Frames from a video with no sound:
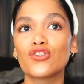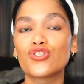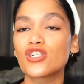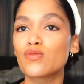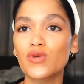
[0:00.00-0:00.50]

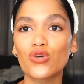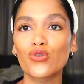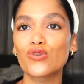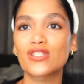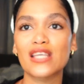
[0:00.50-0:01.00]
Just
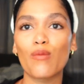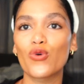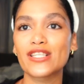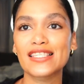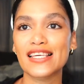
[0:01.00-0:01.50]
because
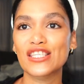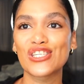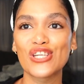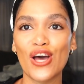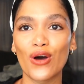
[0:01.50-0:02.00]
someone says
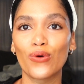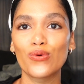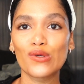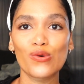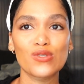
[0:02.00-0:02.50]

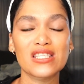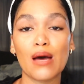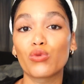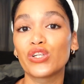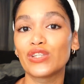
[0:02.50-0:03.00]
no, or
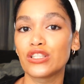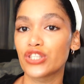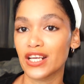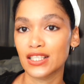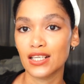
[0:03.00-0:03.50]
someone
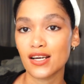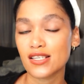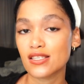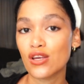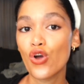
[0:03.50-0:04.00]
rejected
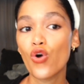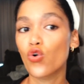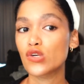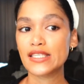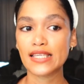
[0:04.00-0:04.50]
us,
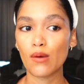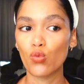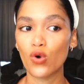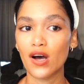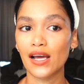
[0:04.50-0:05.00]
or
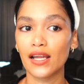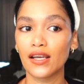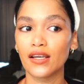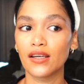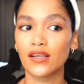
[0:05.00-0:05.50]

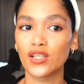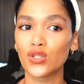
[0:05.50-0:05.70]
someone,